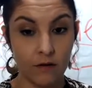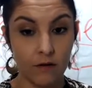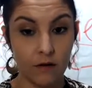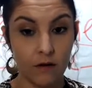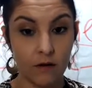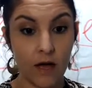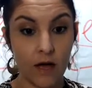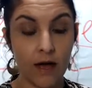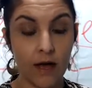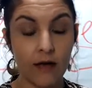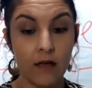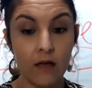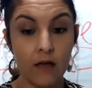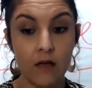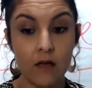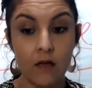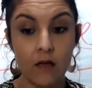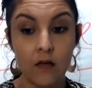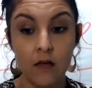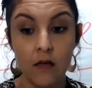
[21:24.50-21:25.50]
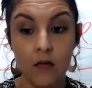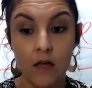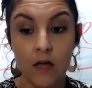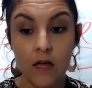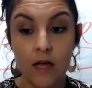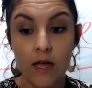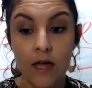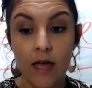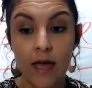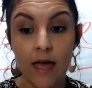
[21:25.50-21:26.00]
Okay,
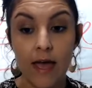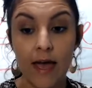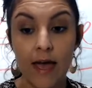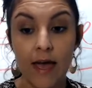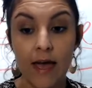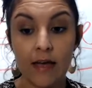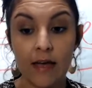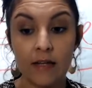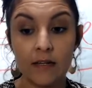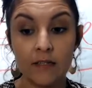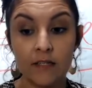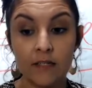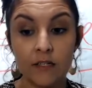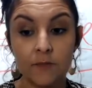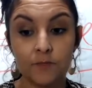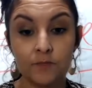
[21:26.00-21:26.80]
and